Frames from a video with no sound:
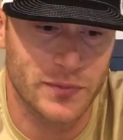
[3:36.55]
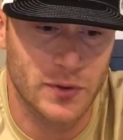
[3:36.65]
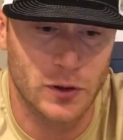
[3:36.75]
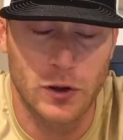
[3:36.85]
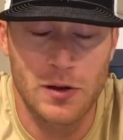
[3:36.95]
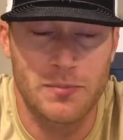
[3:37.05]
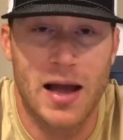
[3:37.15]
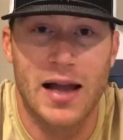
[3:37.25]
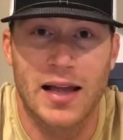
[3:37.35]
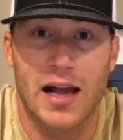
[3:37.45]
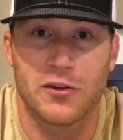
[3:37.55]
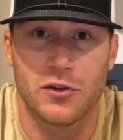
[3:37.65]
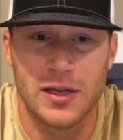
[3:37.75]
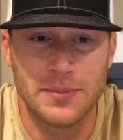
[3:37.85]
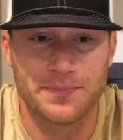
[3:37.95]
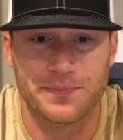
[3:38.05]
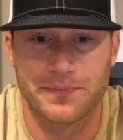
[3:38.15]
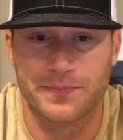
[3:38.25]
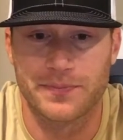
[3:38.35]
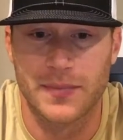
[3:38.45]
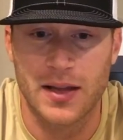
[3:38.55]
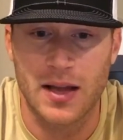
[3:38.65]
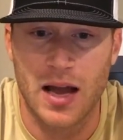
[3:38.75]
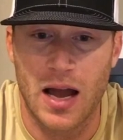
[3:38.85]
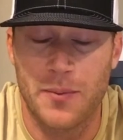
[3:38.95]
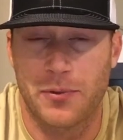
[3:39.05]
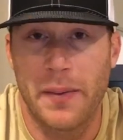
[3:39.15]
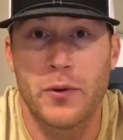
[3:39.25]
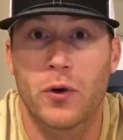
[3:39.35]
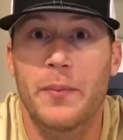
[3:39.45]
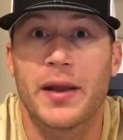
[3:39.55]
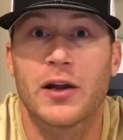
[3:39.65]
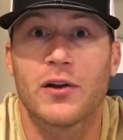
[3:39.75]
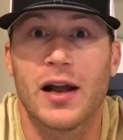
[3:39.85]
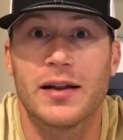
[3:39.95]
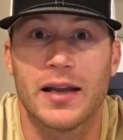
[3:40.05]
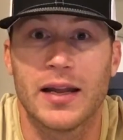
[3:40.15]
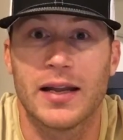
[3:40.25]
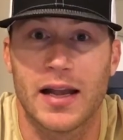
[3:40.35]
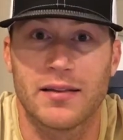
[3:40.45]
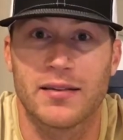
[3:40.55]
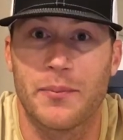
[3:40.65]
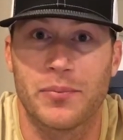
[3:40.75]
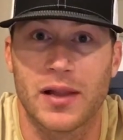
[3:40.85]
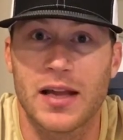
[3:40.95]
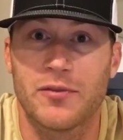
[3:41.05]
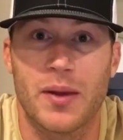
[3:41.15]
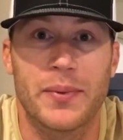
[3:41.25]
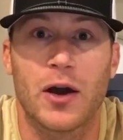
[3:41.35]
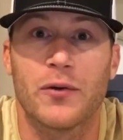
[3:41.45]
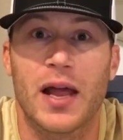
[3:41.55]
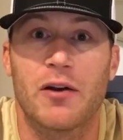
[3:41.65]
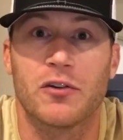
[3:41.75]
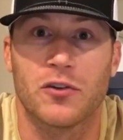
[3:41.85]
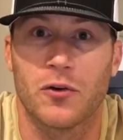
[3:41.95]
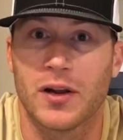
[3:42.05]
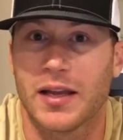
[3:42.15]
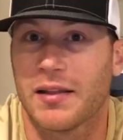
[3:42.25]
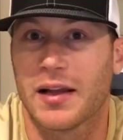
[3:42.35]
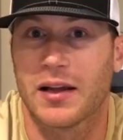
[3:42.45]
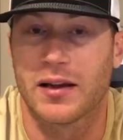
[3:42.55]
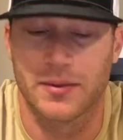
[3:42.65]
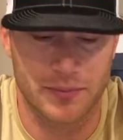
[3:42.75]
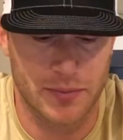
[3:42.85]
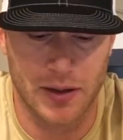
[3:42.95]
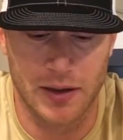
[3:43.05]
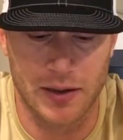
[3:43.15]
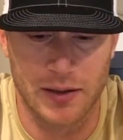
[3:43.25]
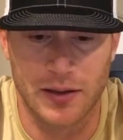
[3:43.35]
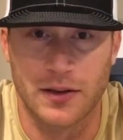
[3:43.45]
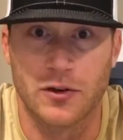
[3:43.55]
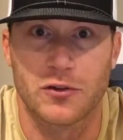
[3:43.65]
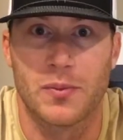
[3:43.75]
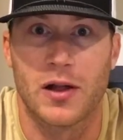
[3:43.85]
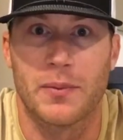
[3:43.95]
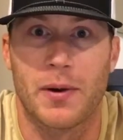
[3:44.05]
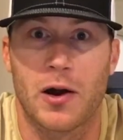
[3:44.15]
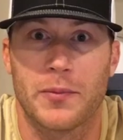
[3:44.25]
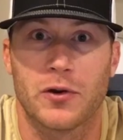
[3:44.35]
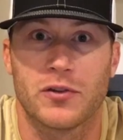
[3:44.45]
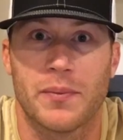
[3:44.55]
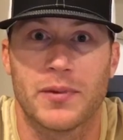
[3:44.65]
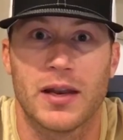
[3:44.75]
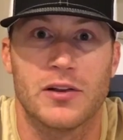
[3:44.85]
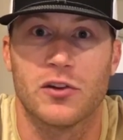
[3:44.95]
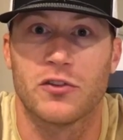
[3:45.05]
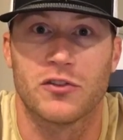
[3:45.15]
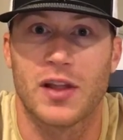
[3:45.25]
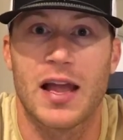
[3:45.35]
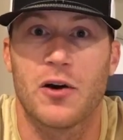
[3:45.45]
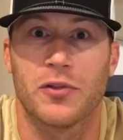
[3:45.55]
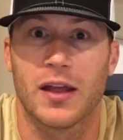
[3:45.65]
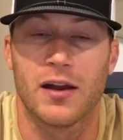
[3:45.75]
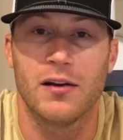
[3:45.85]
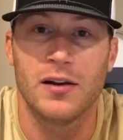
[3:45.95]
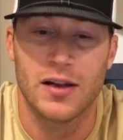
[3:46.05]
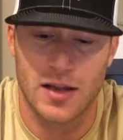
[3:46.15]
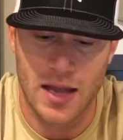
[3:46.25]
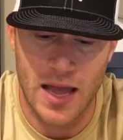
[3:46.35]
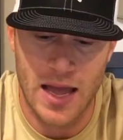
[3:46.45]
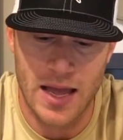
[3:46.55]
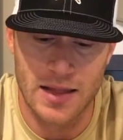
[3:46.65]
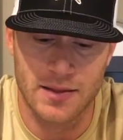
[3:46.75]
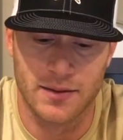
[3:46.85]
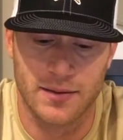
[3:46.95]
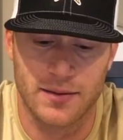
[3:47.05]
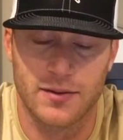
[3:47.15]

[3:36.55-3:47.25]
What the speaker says: looking back, actually, it probably would have been a good idea to get some place maybe out in Arizona, get like a little small apartment or something and just stay out there and